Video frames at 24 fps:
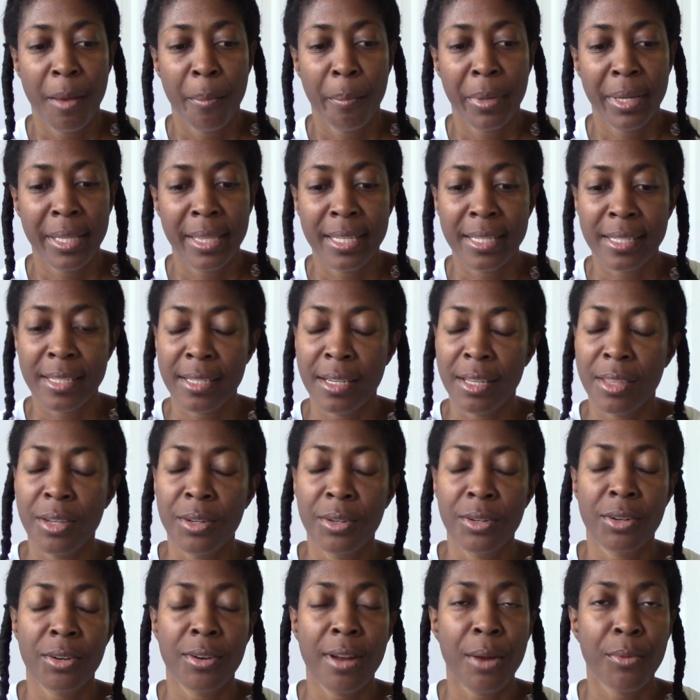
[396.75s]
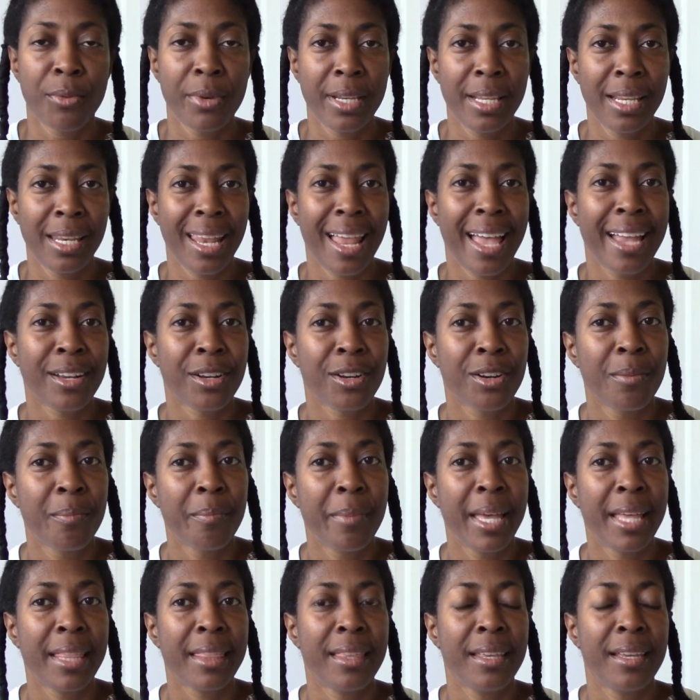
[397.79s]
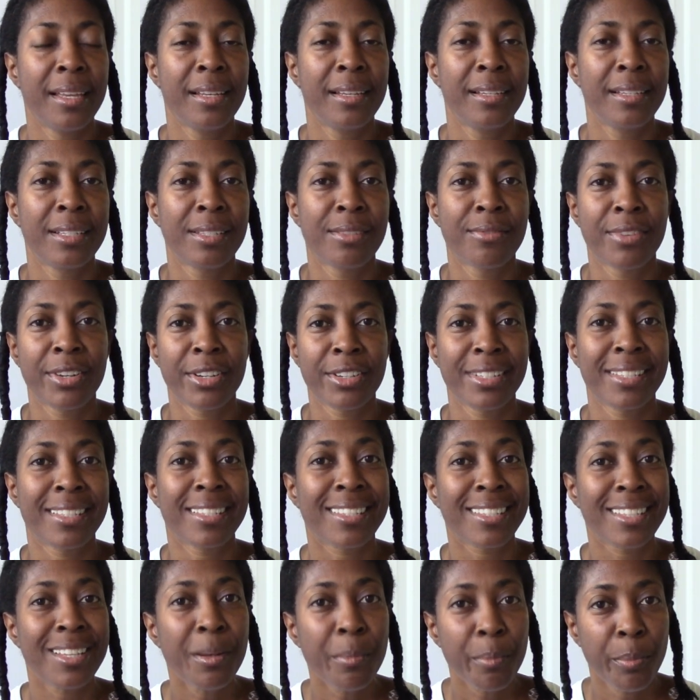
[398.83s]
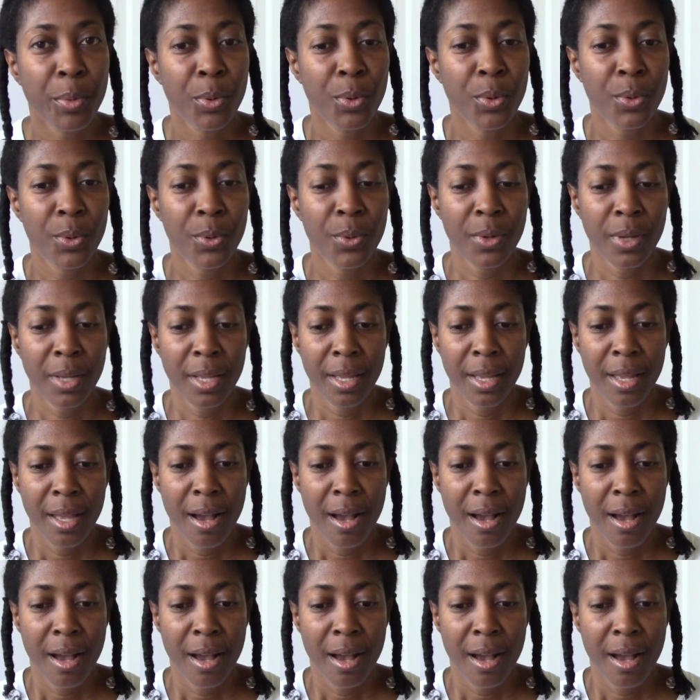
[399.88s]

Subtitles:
But this other girl, I really like her method. It's very simple.